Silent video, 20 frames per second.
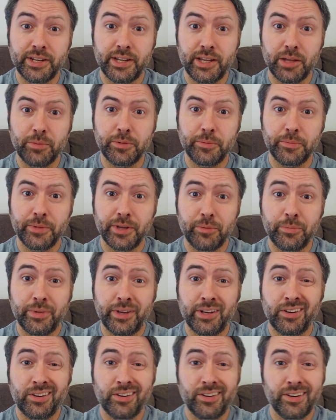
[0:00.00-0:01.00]
to help them get
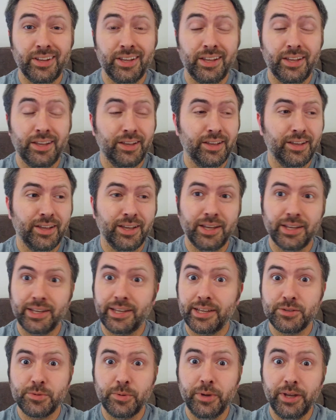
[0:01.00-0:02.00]
better,
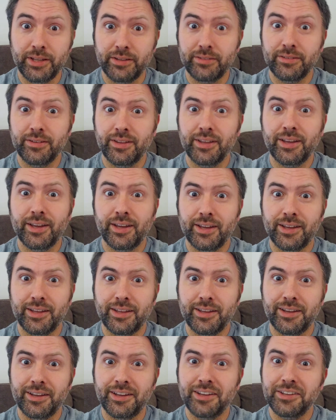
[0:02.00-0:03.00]
guess what?
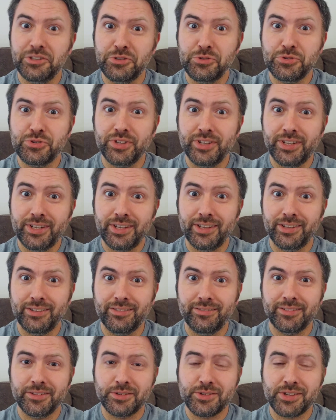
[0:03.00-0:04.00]
Usually did.
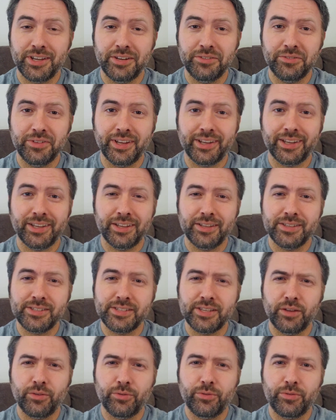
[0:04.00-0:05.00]
There's kind of like a
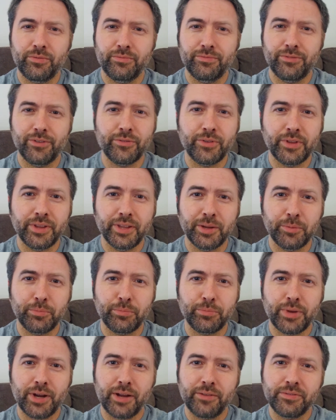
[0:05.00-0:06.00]
self-fulfilling
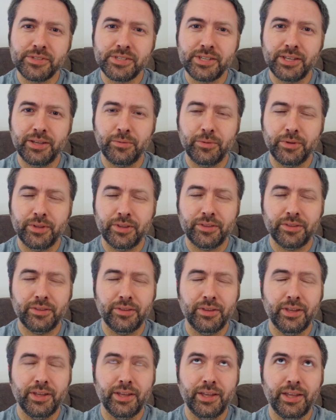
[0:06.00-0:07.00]
prophecy with
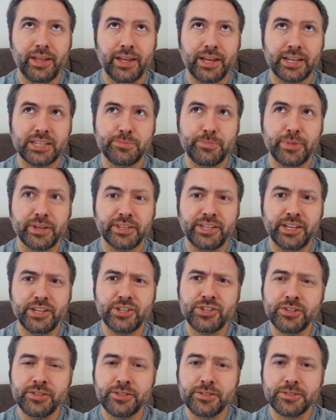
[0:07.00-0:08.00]

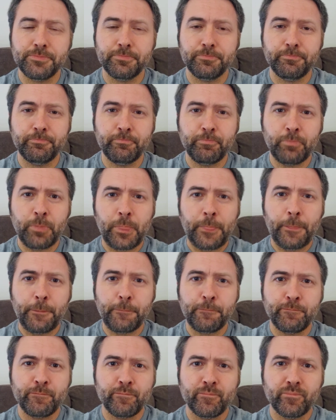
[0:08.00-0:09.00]
expectations.
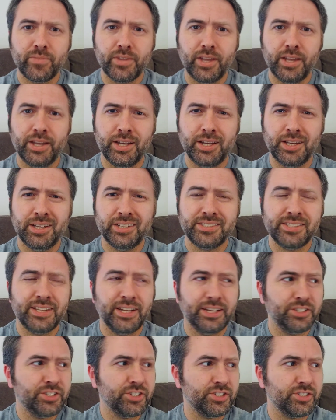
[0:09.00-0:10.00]
It's
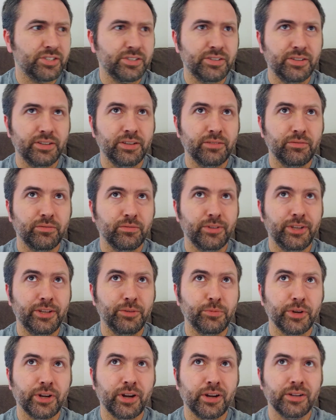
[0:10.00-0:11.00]
not just in
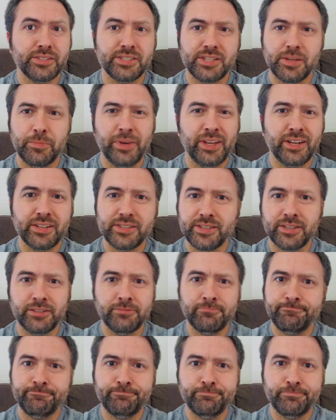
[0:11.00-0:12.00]
regards to medicine.
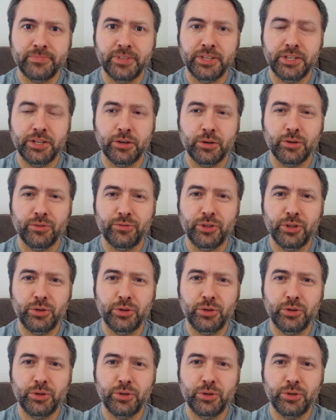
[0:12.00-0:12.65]
If